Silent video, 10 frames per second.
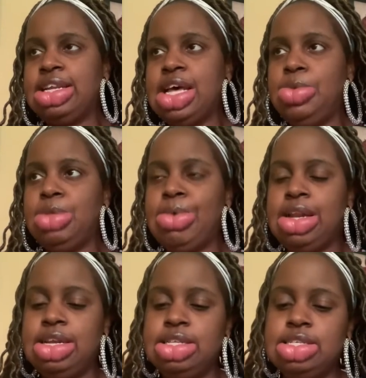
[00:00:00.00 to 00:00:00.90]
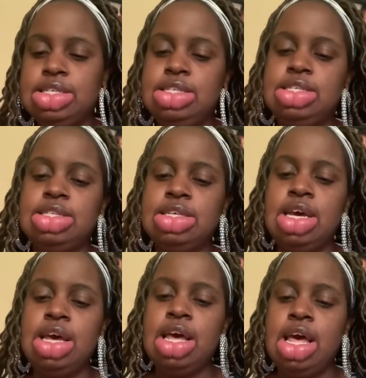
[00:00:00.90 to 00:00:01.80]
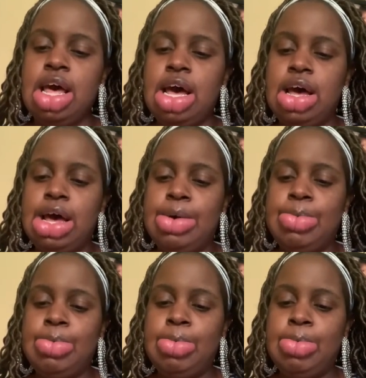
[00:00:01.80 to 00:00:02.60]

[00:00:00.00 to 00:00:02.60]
done with my dentist, I